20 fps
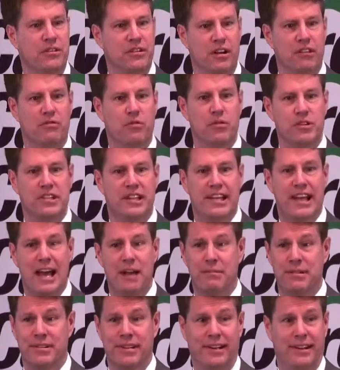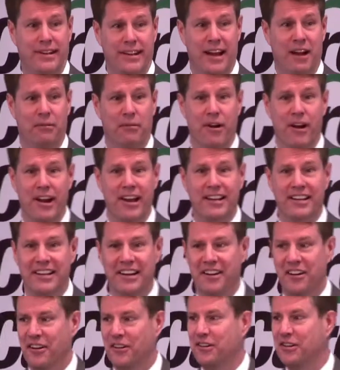to the Air Force Academy. He's like, yeah, right,
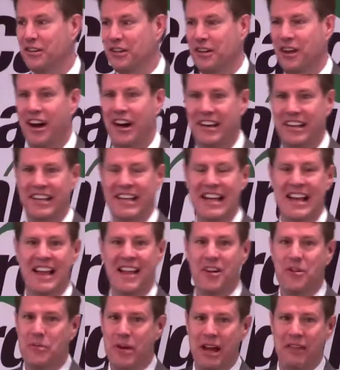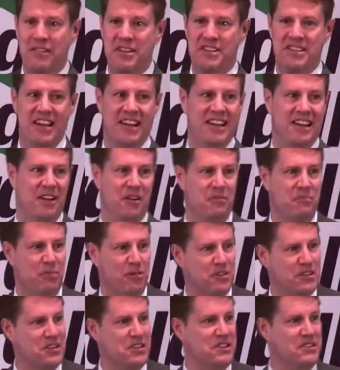good luck. We haven't sent a
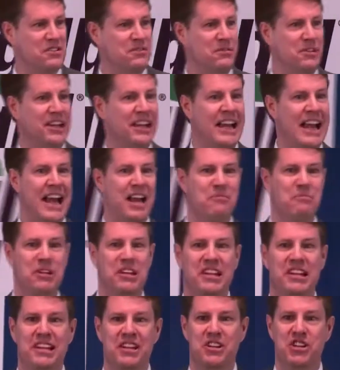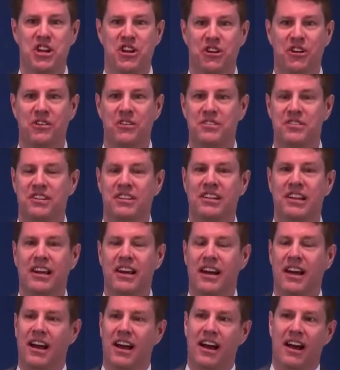person to an academy in years, and
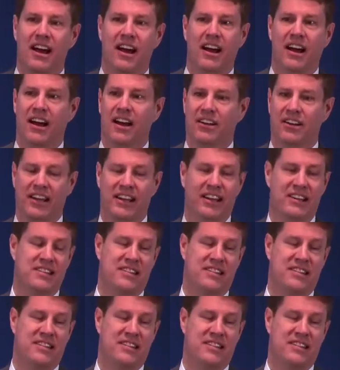like I